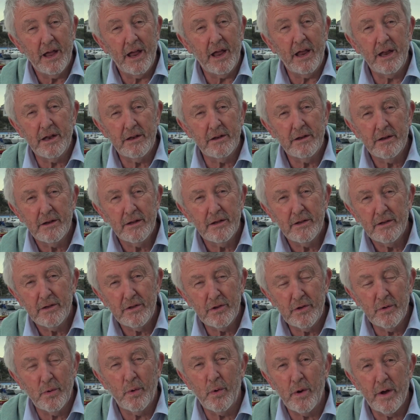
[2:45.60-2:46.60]
In
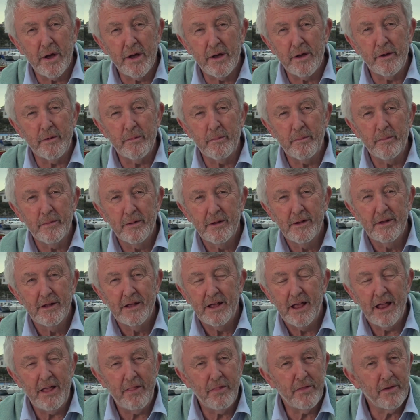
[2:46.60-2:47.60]
your home,
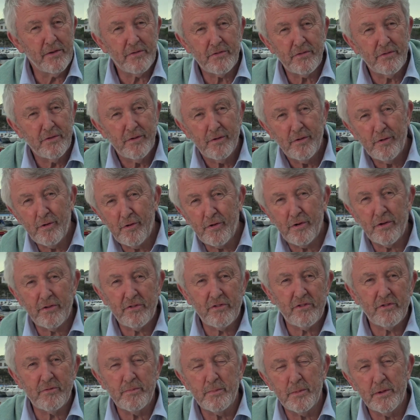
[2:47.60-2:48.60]
in this
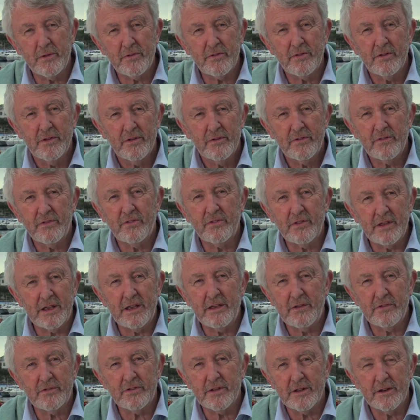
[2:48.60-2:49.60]
Christmas
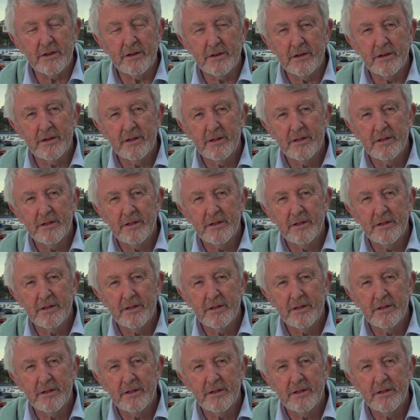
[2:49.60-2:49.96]
season,